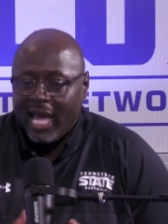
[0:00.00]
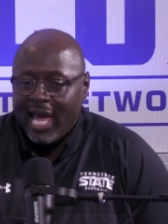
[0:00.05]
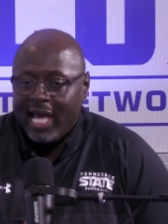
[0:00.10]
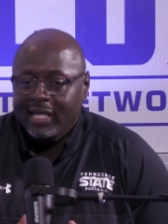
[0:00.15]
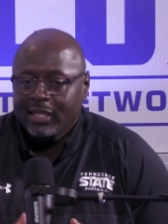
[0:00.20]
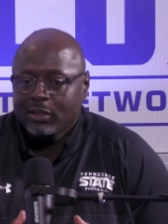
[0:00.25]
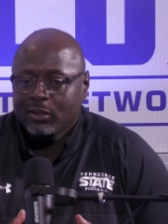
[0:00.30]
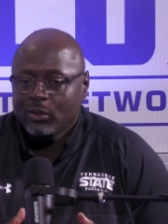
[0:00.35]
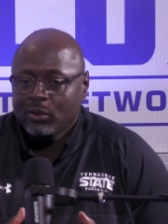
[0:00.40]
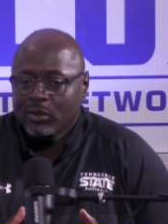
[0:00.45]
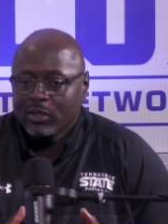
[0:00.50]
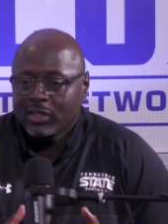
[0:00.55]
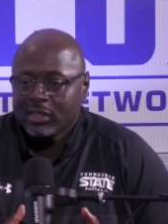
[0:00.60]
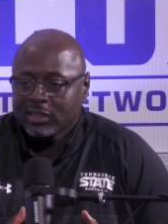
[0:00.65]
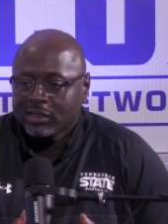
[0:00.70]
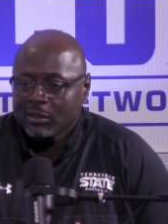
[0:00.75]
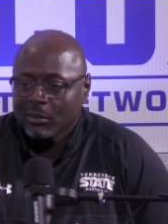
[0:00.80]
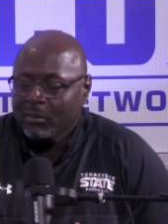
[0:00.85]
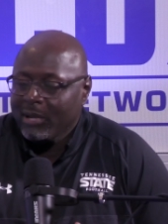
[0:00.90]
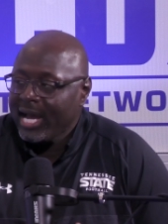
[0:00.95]
an attitude and
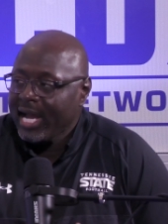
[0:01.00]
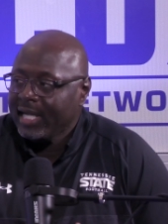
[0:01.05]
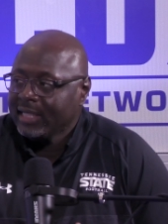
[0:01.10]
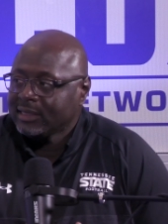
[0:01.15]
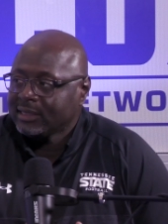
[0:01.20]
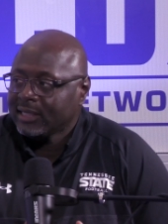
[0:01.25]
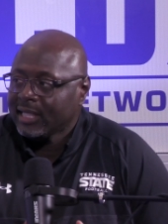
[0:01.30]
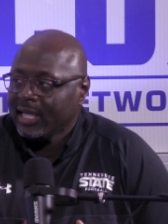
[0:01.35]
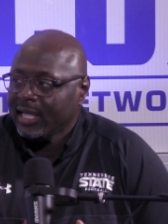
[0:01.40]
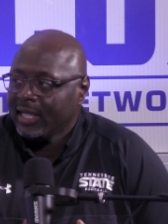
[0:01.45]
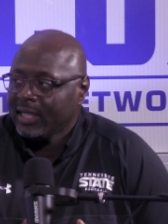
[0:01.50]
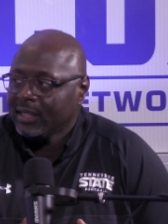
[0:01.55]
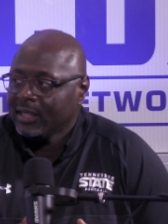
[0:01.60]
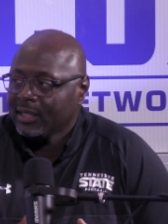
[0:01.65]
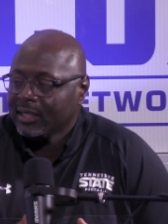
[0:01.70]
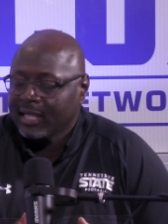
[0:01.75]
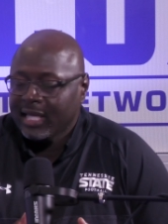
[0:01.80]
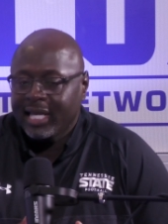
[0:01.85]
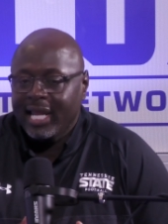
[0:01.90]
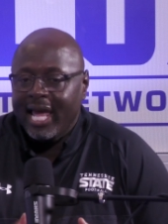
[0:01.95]
it's a mindset
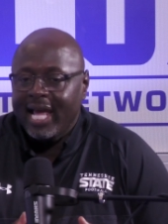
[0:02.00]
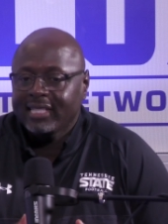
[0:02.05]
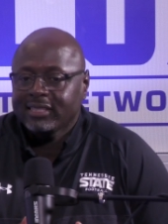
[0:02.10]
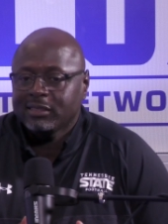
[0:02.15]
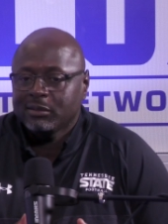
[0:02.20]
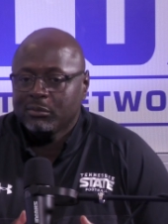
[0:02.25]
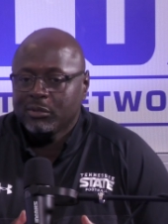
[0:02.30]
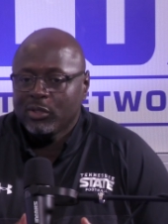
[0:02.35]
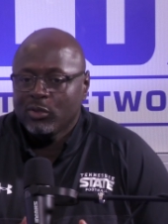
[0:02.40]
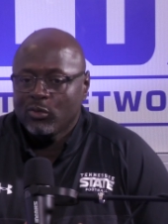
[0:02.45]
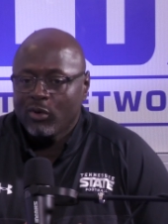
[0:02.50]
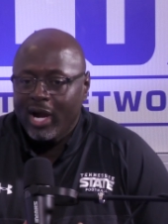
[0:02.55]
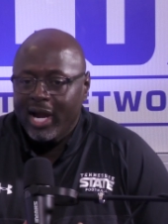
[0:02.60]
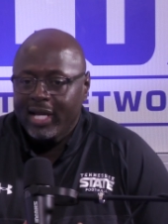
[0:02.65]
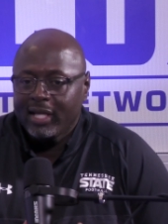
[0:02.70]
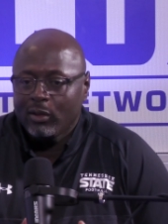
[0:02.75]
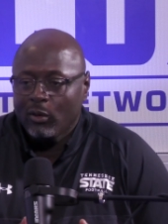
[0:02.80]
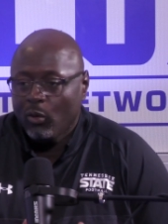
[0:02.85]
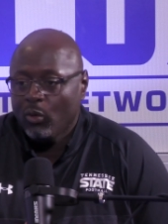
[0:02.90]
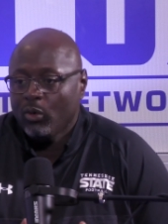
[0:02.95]
that has to be
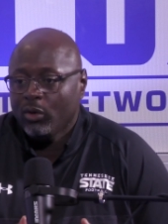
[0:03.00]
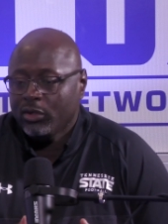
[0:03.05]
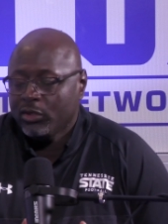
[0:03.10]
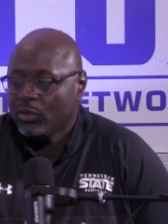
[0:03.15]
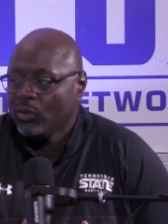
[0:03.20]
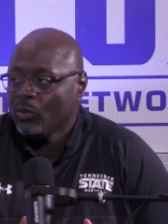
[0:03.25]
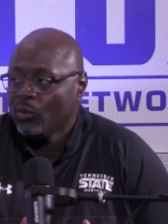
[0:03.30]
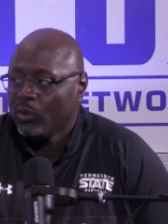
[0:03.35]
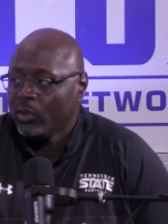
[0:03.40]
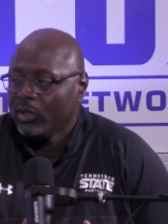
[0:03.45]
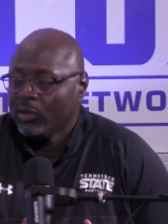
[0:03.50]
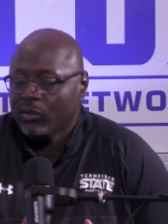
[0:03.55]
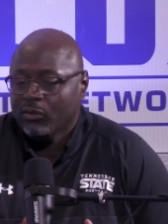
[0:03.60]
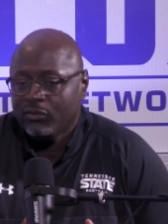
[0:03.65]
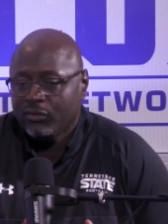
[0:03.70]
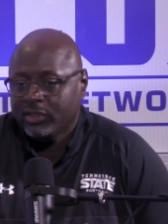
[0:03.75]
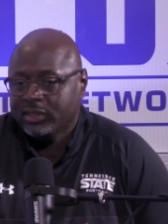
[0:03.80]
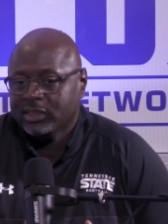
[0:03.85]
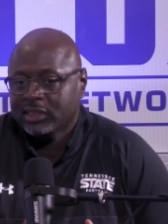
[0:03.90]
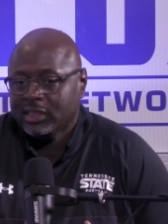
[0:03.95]
right or you will
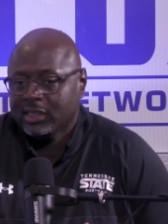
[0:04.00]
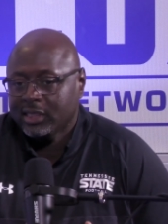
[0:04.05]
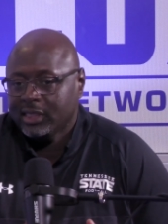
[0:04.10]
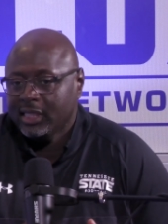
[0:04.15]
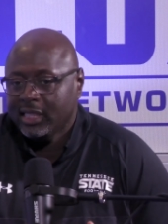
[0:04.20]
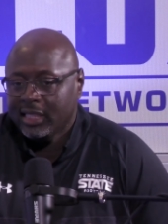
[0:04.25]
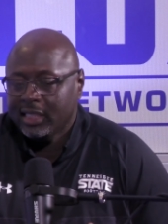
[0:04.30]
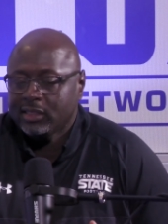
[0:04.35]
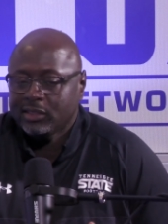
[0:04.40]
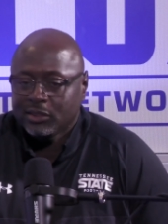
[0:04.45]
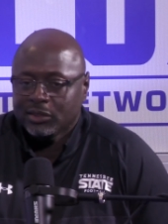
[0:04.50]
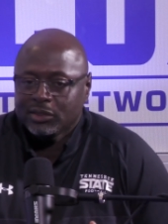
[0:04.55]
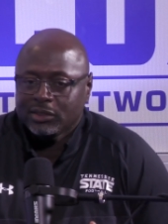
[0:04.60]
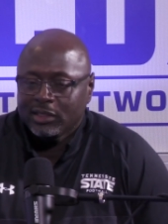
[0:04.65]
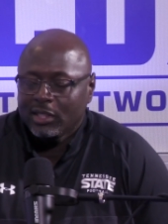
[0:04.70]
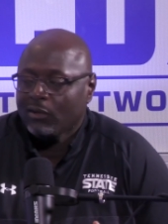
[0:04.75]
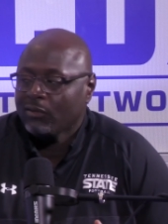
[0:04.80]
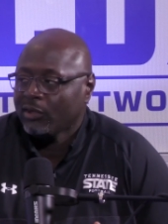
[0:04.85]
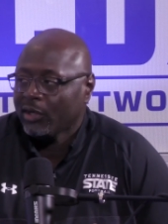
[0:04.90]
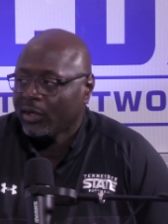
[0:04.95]
physically get
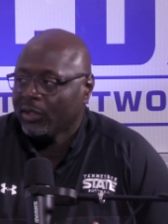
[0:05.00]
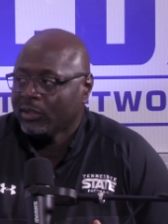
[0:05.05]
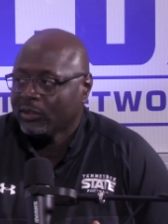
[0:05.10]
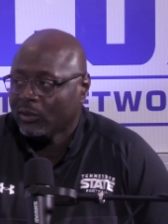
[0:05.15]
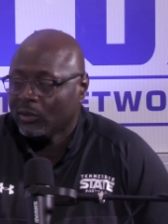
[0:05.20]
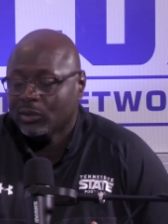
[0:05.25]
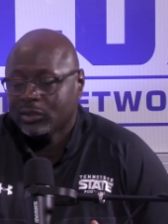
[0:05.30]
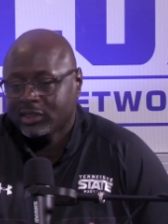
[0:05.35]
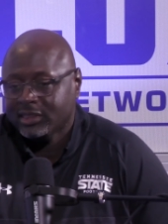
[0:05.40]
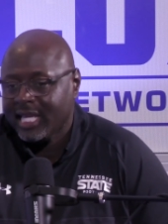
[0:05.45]
yourself hurt on